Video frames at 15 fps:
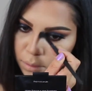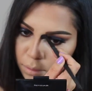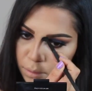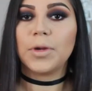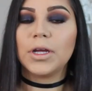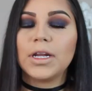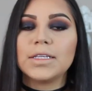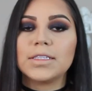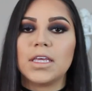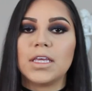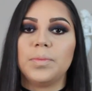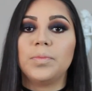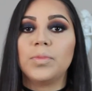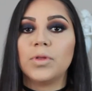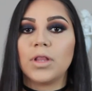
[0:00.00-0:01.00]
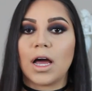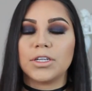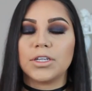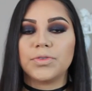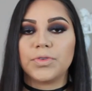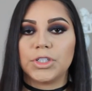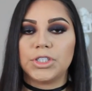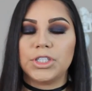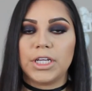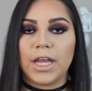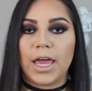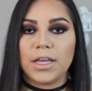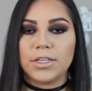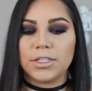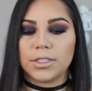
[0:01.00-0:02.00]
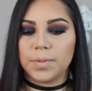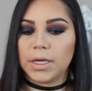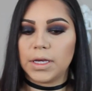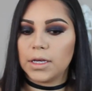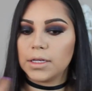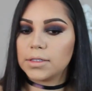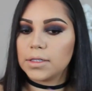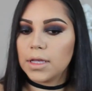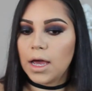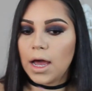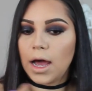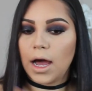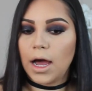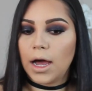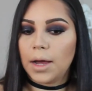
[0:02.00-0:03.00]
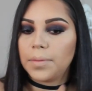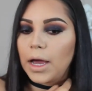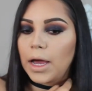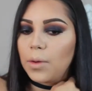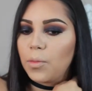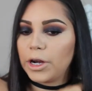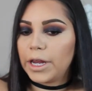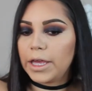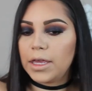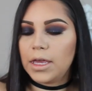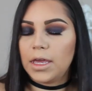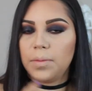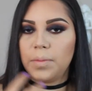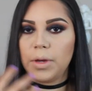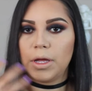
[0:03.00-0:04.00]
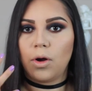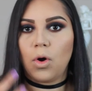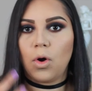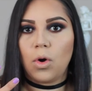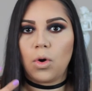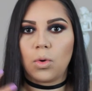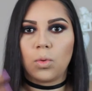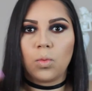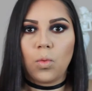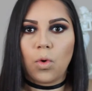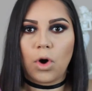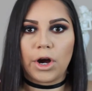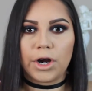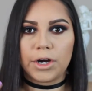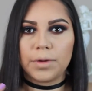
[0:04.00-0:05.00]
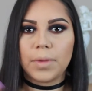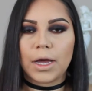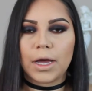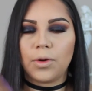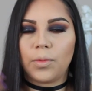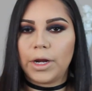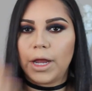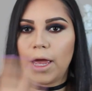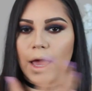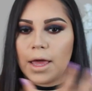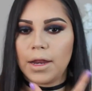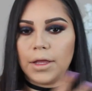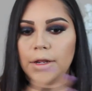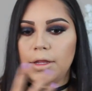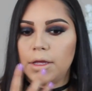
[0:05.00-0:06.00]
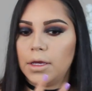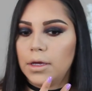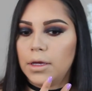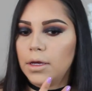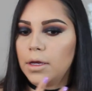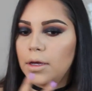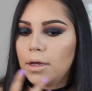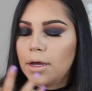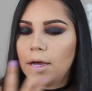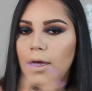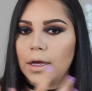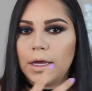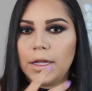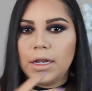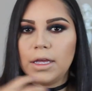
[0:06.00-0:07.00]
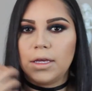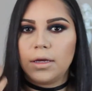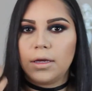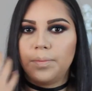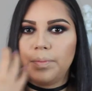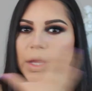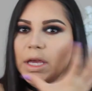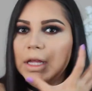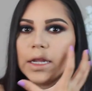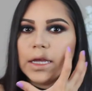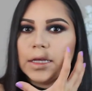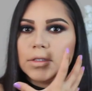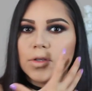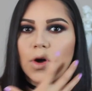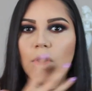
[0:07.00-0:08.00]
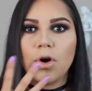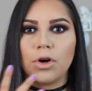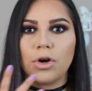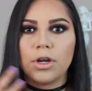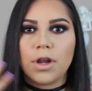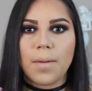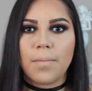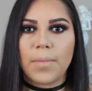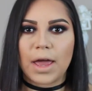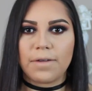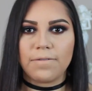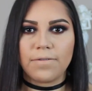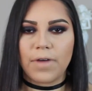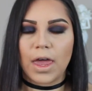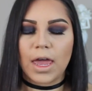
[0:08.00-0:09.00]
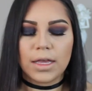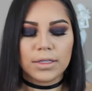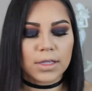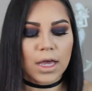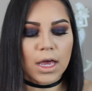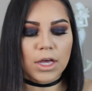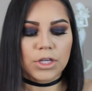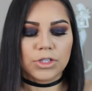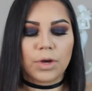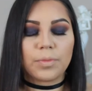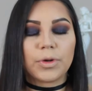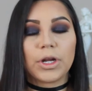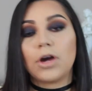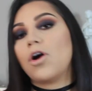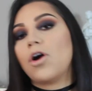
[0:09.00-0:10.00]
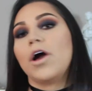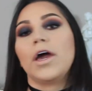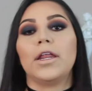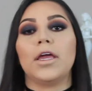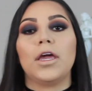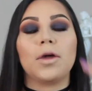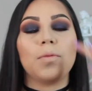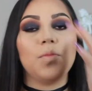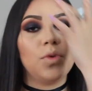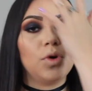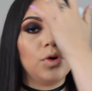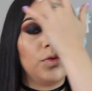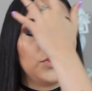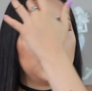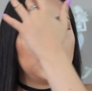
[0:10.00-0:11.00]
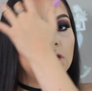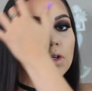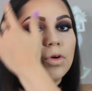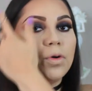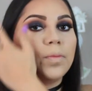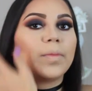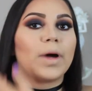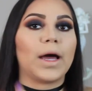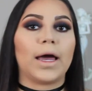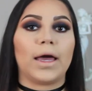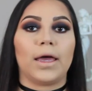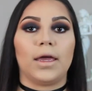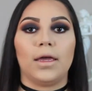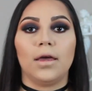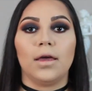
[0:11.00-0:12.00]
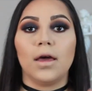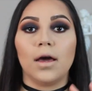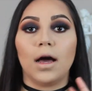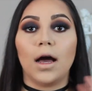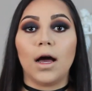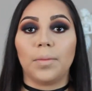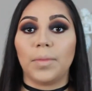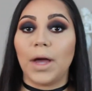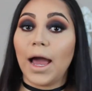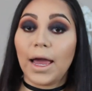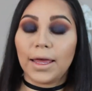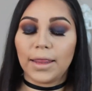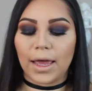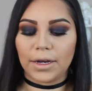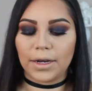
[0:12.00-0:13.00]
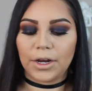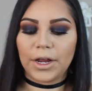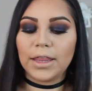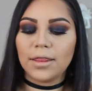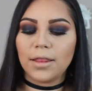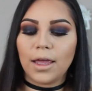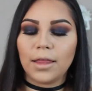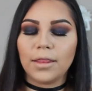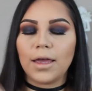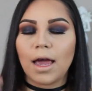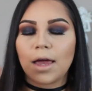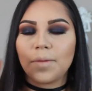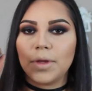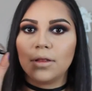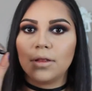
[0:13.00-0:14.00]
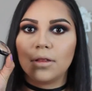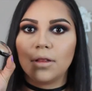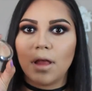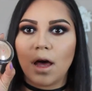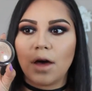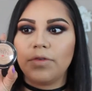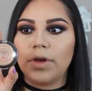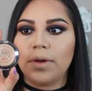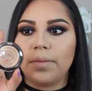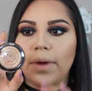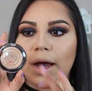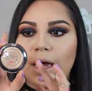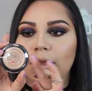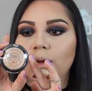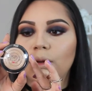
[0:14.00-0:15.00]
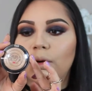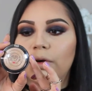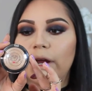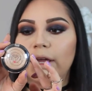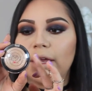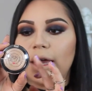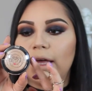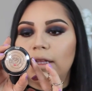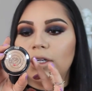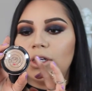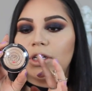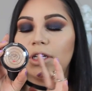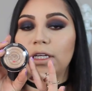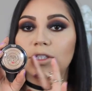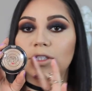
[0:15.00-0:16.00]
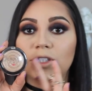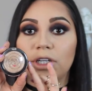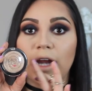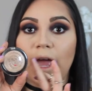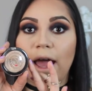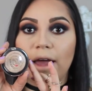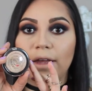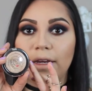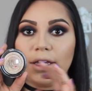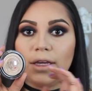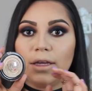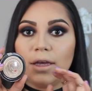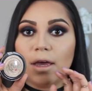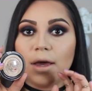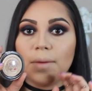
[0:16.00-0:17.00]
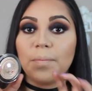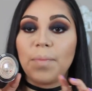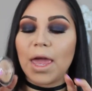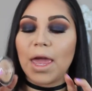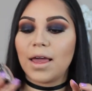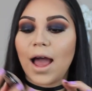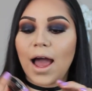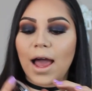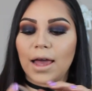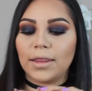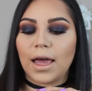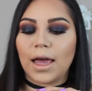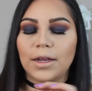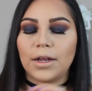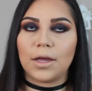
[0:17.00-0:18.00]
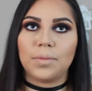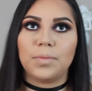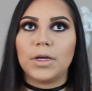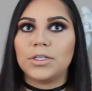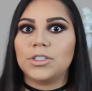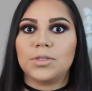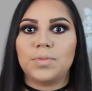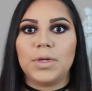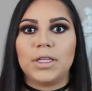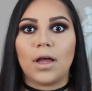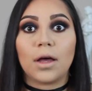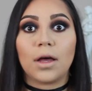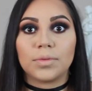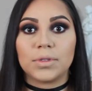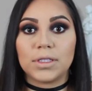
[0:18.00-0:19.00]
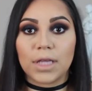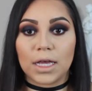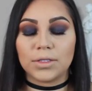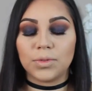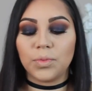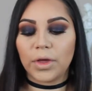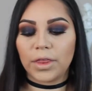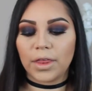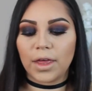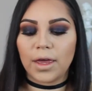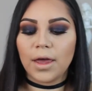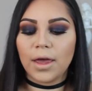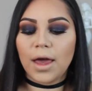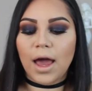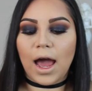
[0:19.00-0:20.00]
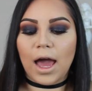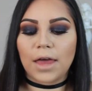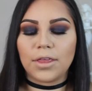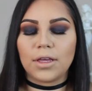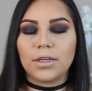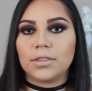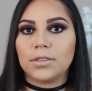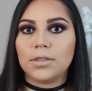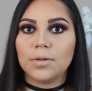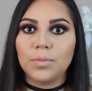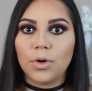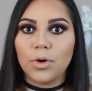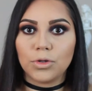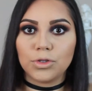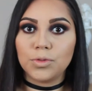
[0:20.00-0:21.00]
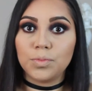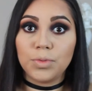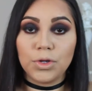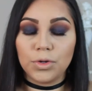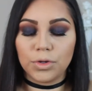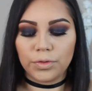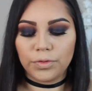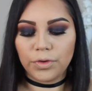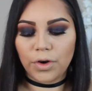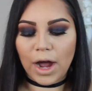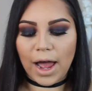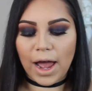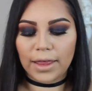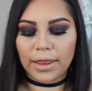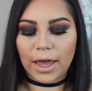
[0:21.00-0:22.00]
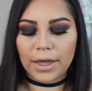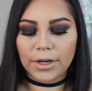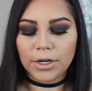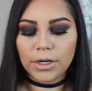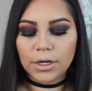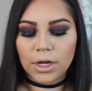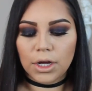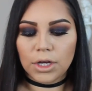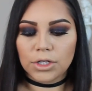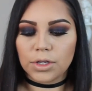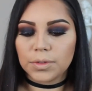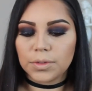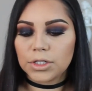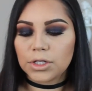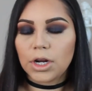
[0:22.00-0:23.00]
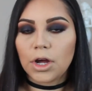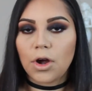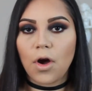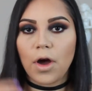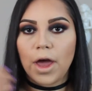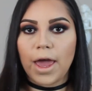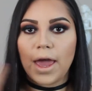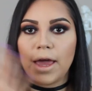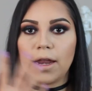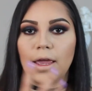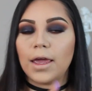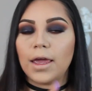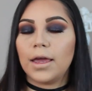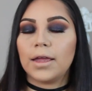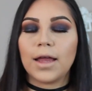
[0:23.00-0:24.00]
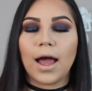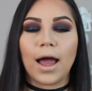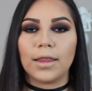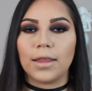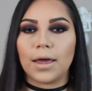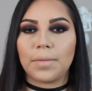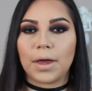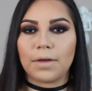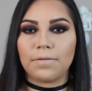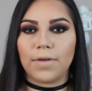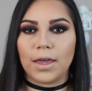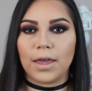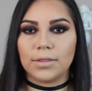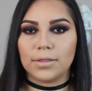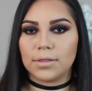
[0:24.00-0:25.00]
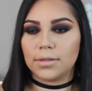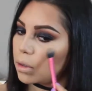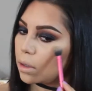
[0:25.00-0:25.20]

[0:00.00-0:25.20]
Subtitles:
I'm gonna skip blush for today just because I want to keep it all warm. I don't want to add any pinkness on my face, so I'm gonna go ahead and move to my highlighter. And lately I've been loving my Laura Geller Gilded Honey Baked highlighter. I've just been obsessed with it. I think it's the most beautiful highlighter, so I'm just gonna go ahead and highlight my face.